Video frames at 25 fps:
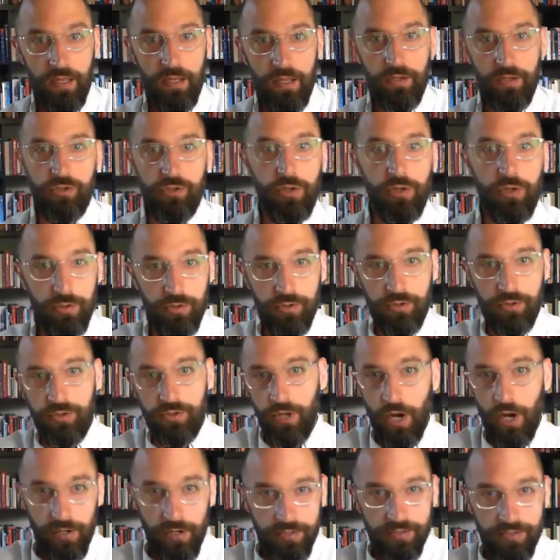So you
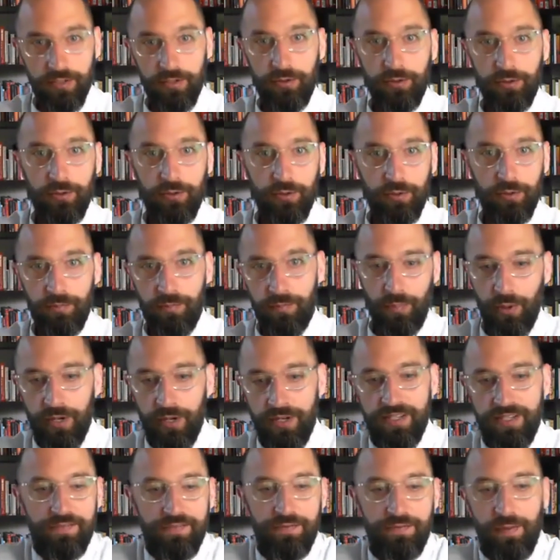start to
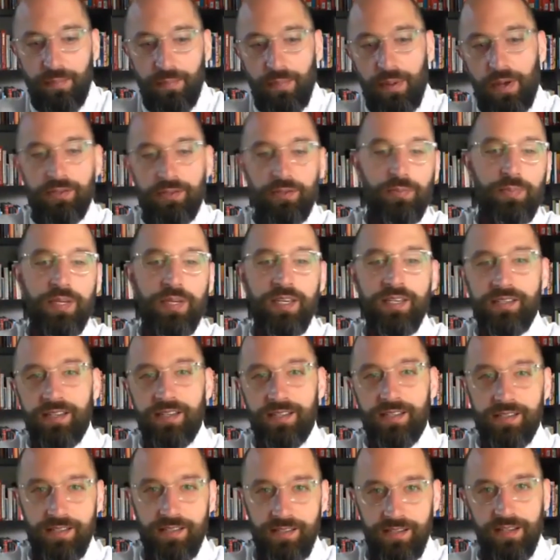put different puzzle
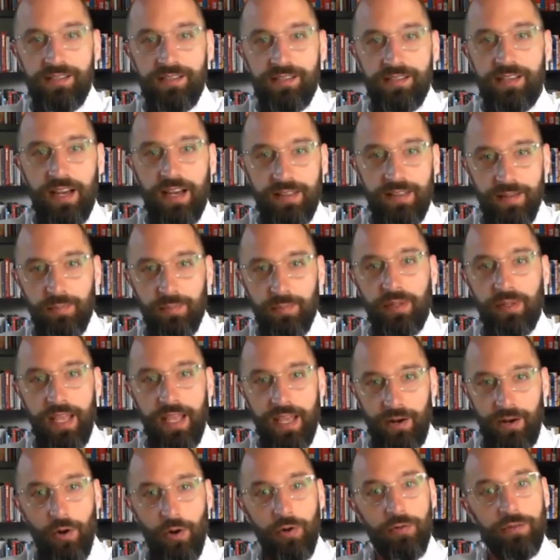pieces inside the
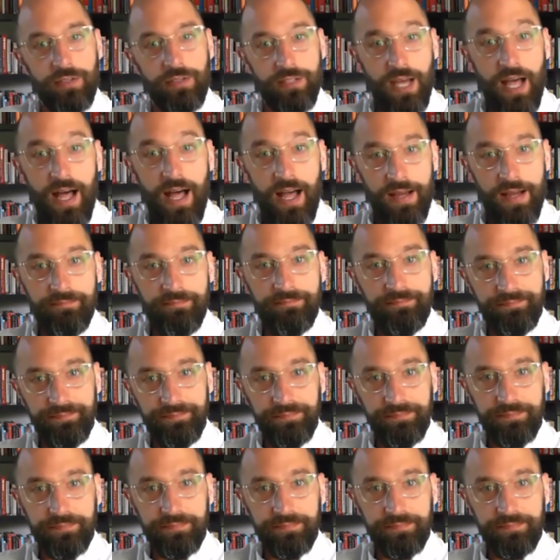plant over time,